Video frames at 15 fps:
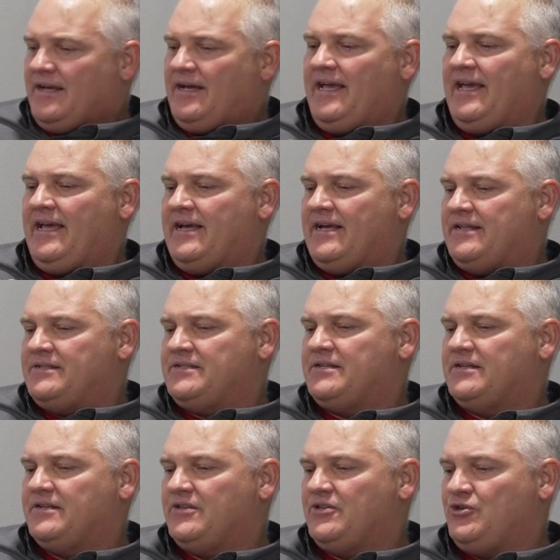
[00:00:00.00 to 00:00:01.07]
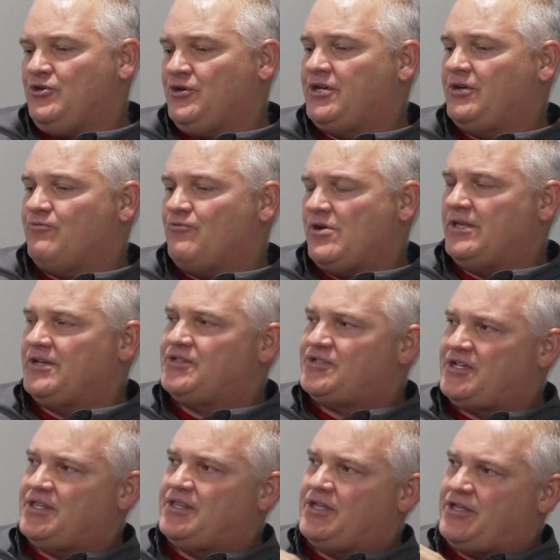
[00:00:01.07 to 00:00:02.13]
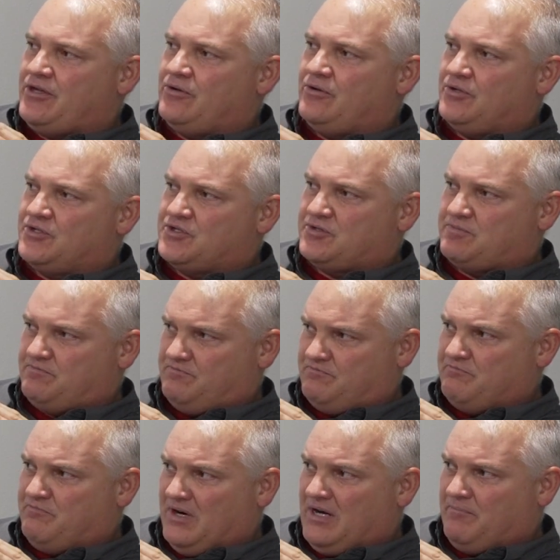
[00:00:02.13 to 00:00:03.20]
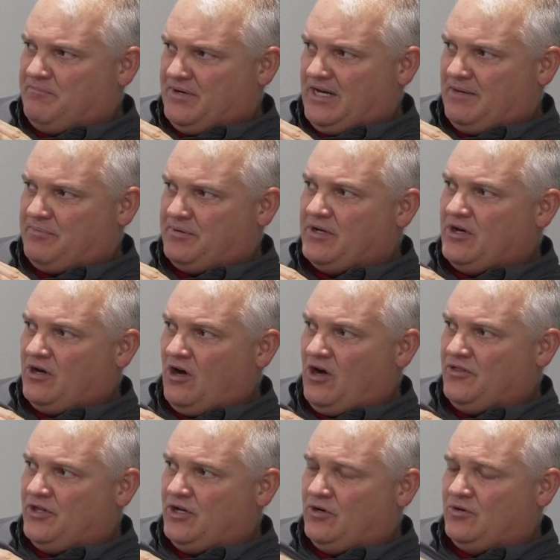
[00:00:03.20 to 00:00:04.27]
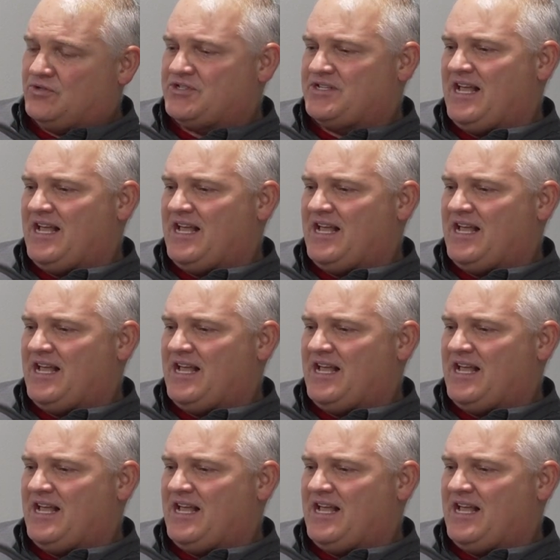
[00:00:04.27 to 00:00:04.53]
and you could really see the yields bump up on those.